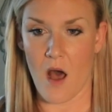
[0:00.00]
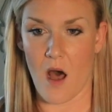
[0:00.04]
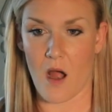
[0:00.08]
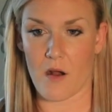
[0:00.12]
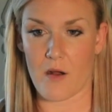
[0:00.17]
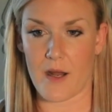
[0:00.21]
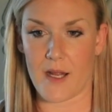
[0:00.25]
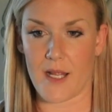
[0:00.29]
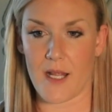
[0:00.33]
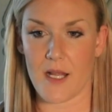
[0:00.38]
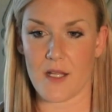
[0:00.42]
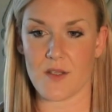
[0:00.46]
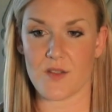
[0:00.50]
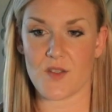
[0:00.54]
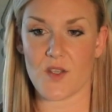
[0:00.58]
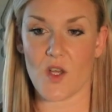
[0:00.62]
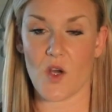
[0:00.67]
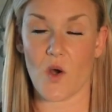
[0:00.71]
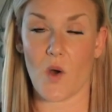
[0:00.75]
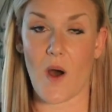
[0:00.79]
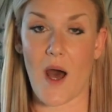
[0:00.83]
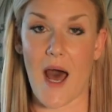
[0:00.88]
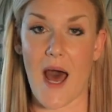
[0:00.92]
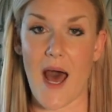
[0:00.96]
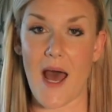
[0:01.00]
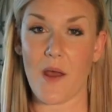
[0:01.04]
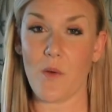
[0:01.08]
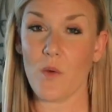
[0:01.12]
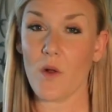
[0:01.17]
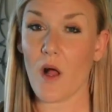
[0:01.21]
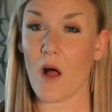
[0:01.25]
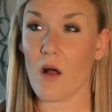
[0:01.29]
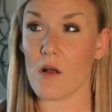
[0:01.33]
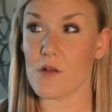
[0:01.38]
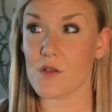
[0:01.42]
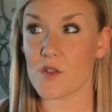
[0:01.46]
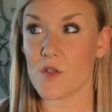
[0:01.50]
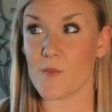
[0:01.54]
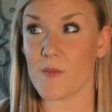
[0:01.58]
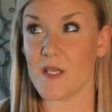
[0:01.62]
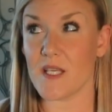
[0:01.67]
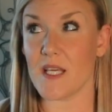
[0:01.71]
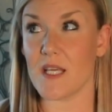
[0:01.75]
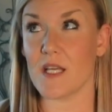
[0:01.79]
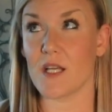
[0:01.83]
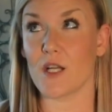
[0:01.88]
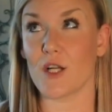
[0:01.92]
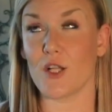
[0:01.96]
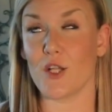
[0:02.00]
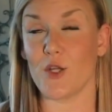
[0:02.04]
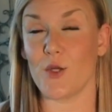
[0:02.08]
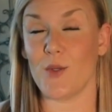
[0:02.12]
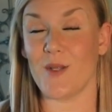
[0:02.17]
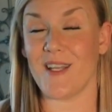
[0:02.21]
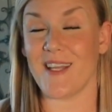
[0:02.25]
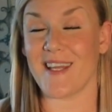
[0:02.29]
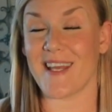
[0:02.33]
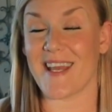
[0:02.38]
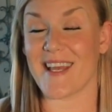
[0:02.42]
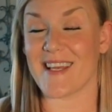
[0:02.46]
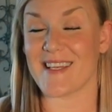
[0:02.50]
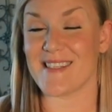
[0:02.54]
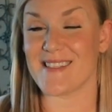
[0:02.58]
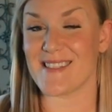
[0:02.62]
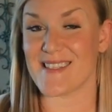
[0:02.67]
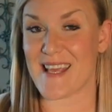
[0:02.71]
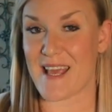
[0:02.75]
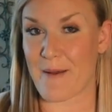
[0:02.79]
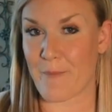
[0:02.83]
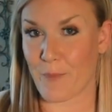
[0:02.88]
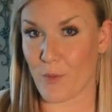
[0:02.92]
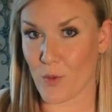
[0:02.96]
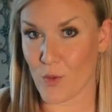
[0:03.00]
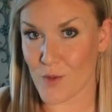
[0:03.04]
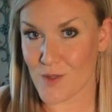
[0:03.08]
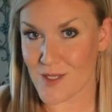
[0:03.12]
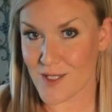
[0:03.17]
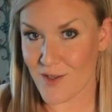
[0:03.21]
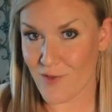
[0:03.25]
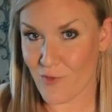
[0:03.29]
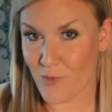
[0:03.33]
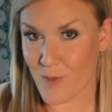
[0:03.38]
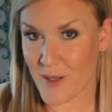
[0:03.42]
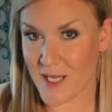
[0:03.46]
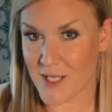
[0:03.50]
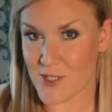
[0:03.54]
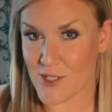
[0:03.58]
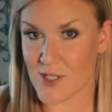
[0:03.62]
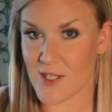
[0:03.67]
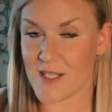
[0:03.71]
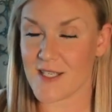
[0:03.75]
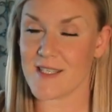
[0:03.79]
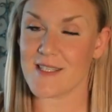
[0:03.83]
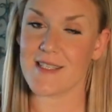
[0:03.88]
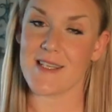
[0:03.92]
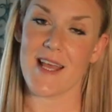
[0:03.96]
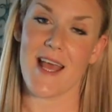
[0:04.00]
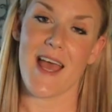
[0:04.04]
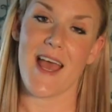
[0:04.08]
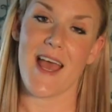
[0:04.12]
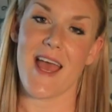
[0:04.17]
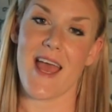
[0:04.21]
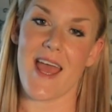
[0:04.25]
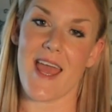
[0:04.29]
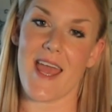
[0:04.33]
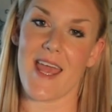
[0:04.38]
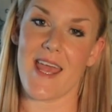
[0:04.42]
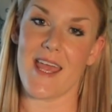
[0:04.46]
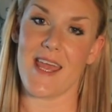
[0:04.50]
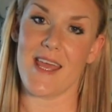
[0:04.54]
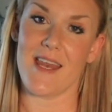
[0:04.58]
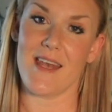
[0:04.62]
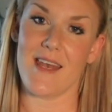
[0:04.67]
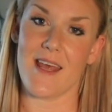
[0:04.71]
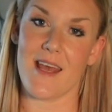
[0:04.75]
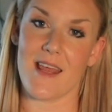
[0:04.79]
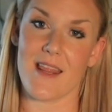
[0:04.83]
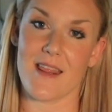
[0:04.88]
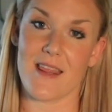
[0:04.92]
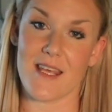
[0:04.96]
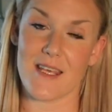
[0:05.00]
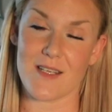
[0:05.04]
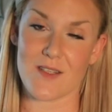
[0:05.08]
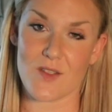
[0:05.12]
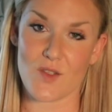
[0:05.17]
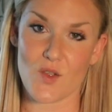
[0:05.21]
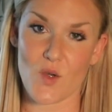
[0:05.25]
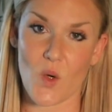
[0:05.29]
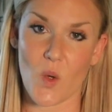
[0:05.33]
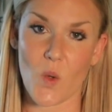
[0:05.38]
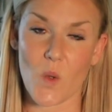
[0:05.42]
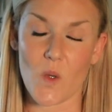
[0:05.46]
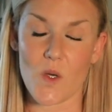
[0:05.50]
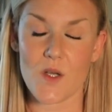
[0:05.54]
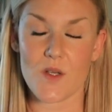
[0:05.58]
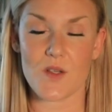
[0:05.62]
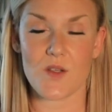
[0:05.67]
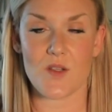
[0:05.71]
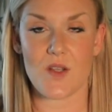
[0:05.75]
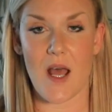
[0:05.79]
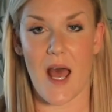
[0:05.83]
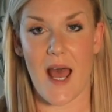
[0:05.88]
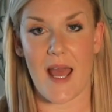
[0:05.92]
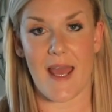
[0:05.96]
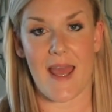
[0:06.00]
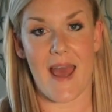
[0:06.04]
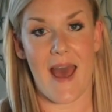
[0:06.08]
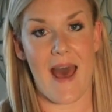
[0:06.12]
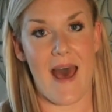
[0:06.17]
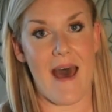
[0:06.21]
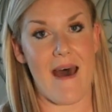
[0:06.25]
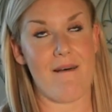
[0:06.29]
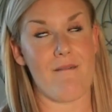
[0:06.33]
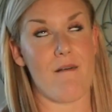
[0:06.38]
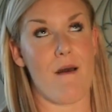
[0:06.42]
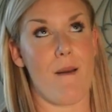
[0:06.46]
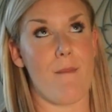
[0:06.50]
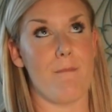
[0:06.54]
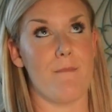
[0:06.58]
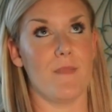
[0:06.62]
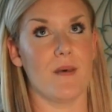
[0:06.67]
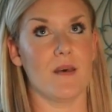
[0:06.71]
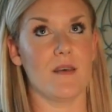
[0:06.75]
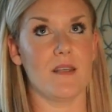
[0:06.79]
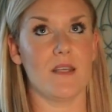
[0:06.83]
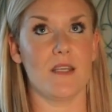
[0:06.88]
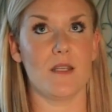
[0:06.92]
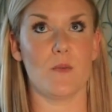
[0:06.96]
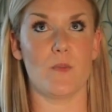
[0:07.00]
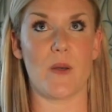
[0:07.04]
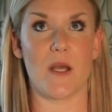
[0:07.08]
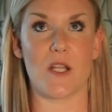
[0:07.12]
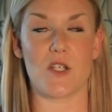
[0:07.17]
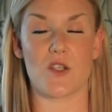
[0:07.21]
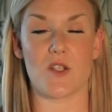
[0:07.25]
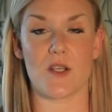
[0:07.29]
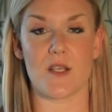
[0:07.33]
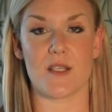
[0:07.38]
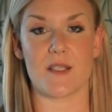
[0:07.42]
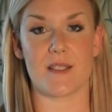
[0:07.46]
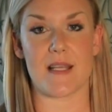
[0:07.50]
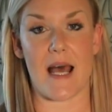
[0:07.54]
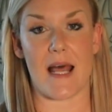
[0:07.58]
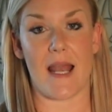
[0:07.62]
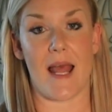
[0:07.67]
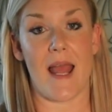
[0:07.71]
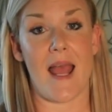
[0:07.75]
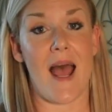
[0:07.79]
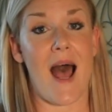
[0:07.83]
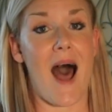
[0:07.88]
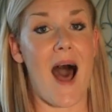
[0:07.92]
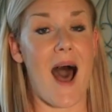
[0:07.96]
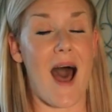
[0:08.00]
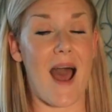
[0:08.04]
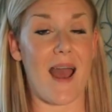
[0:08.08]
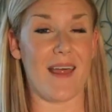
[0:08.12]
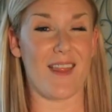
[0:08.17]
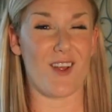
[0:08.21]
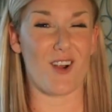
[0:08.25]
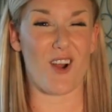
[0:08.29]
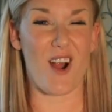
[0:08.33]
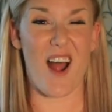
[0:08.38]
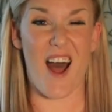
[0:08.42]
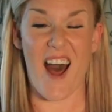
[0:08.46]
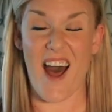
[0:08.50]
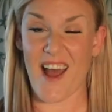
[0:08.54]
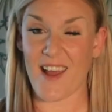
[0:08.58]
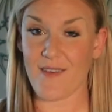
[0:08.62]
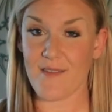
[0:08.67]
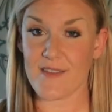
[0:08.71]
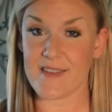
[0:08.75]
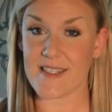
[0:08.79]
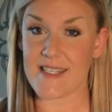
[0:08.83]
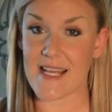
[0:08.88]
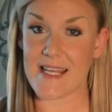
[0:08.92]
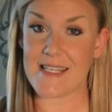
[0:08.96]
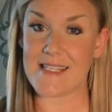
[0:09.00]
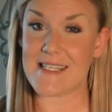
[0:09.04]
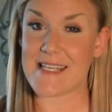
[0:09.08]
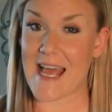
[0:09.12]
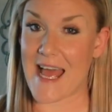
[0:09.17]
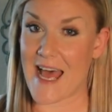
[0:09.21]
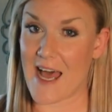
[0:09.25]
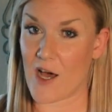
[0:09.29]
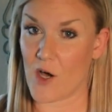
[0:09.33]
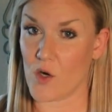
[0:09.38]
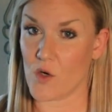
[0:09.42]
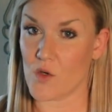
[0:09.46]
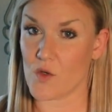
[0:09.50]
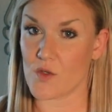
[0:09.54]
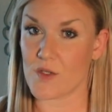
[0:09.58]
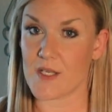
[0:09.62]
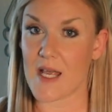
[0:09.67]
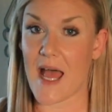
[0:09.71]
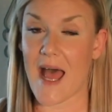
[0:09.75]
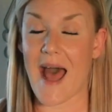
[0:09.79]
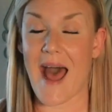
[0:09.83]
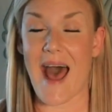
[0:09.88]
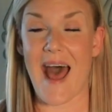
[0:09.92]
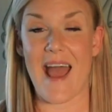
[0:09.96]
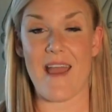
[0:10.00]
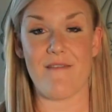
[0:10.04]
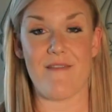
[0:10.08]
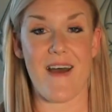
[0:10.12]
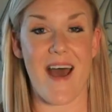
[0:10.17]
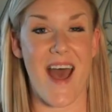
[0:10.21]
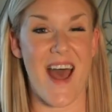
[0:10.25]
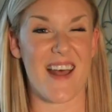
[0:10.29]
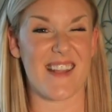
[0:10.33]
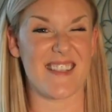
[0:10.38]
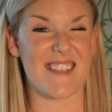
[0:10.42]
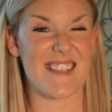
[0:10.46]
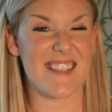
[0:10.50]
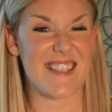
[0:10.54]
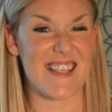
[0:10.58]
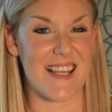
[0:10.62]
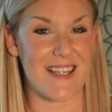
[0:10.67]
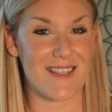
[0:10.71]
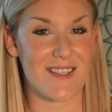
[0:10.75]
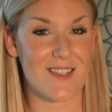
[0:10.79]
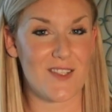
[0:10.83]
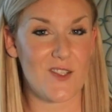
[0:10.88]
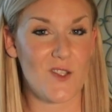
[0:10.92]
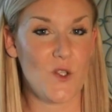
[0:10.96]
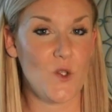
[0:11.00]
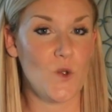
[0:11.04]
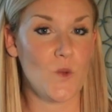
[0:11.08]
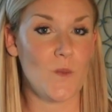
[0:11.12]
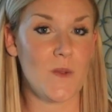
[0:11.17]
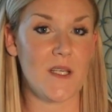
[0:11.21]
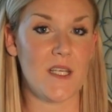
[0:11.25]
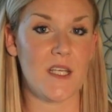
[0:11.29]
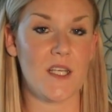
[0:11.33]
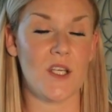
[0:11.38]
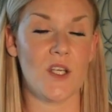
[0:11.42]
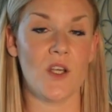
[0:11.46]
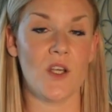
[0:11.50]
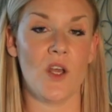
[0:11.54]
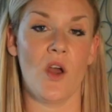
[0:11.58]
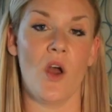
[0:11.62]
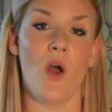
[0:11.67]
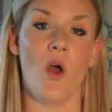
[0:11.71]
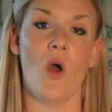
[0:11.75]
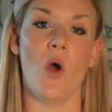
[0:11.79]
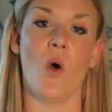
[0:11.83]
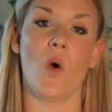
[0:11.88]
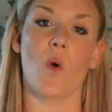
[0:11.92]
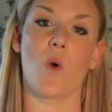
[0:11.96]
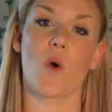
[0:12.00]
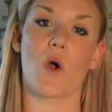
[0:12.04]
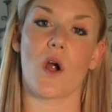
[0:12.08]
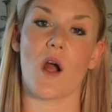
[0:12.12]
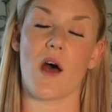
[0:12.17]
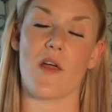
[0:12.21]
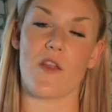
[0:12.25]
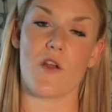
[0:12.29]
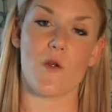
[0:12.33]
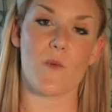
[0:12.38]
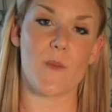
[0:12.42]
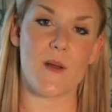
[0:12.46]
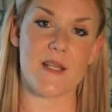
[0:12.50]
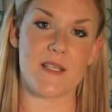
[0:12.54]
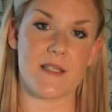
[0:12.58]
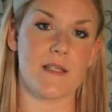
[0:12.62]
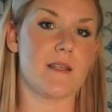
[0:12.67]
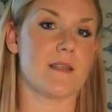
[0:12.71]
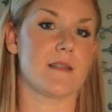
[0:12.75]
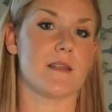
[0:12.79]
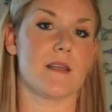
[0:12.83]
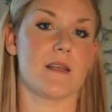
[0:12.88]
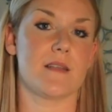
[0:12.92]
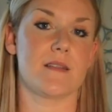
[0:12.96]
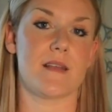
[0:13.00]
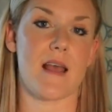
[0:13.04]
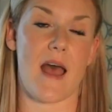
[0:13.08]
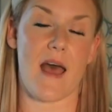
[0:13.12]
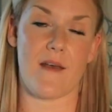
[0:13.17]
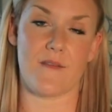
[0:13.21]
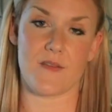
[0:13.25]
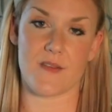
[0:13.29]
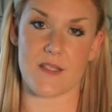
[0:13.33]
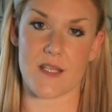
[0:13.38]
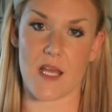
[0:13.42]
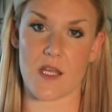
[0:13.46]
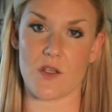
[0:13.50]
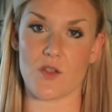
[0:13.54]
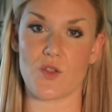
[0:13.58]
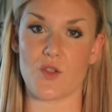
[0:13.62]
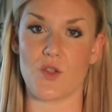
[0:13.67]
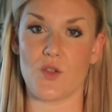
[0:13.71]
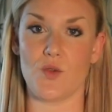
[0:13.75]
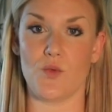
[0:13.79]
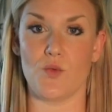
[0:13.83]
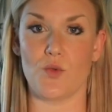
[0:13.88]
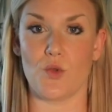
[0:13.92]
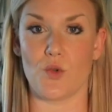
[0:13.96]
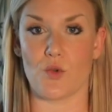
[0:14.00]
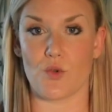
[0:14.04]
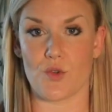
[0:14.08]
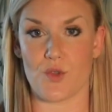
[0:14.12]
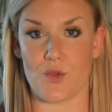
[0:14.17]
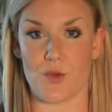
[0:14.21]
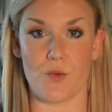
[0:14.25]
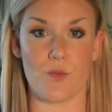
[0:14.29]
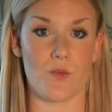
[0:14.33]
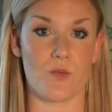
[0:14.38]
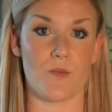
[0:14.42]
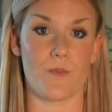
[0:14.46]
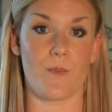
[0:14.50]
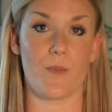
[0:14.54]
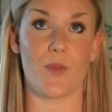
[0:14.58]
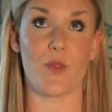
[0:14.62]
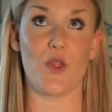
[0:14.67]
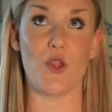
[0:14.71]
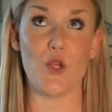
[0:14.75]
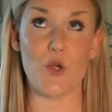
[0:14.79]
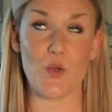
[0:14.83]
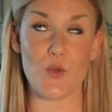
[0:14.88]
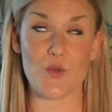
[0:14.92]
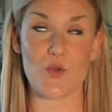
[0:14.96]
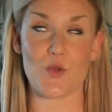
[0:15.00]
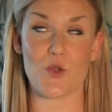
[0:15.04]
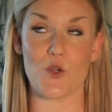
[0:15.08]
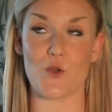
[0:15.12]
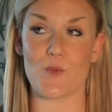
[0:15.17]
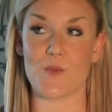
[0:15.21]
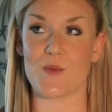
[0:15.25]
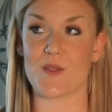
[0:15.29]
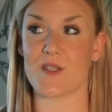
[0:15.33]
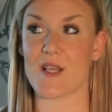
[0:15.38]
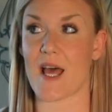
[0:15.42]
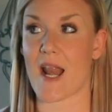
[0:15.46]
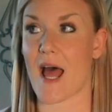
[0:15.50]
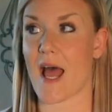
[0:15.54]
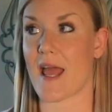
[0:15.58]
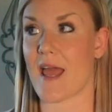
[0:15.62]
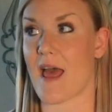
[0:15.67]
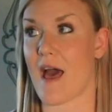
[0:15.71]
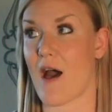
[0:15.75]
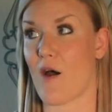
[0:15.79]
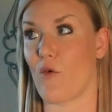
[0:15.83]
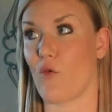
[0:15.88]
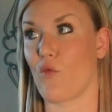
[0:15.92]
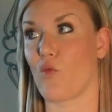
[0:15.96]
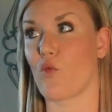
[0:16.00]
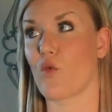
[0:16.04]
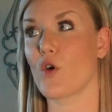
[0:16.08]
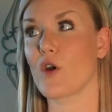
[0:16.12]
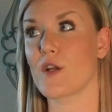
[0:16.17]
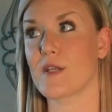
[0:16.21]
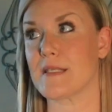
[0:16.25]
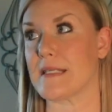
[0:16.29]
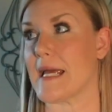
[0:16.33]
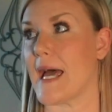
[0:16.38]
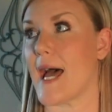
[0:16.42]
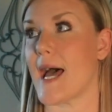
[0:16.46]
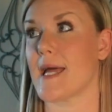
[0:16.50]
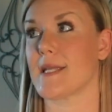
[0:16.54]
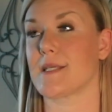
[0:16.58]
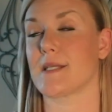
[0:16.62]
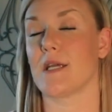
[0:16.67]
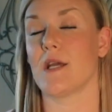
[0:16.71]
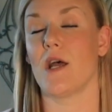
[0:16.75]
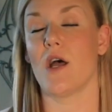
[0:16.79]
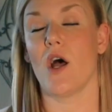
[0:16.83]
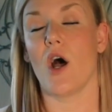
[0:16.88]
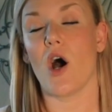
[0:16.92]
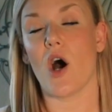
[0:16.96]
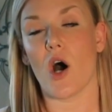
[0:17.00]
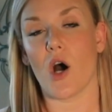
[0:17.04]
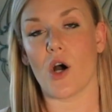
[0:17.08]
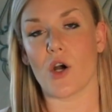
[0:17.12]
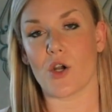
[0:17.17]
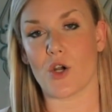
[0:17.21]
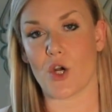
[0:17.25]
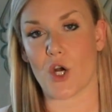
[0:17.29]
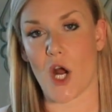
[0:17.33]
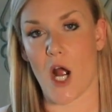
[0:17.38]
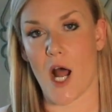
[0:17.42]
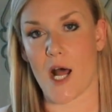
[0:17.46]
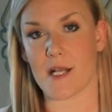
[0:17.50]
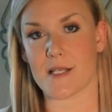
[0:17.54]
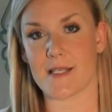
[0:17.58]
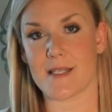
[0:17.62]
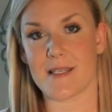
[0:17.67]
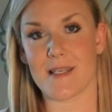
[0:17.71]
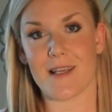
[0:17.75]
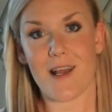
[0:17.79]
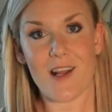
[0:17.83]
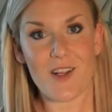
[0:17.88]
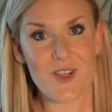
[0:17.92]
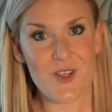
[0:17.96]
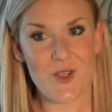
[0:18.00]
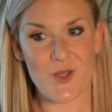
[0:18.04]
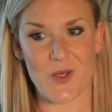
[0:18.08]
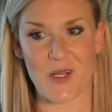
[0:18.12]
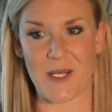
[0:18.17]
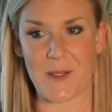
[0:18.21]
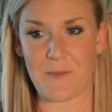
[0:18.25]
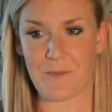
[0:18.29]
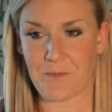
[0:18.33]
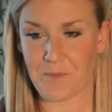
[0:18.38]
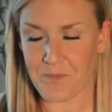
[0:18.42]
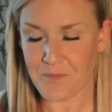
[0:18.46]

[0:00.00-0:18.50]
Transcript: All right, and so I will also be including examples of pitches in this course. I have a million pitches that either I've sent out, I've had sent to me, or other businesses have sent to newsrooms that I have worked at across the country.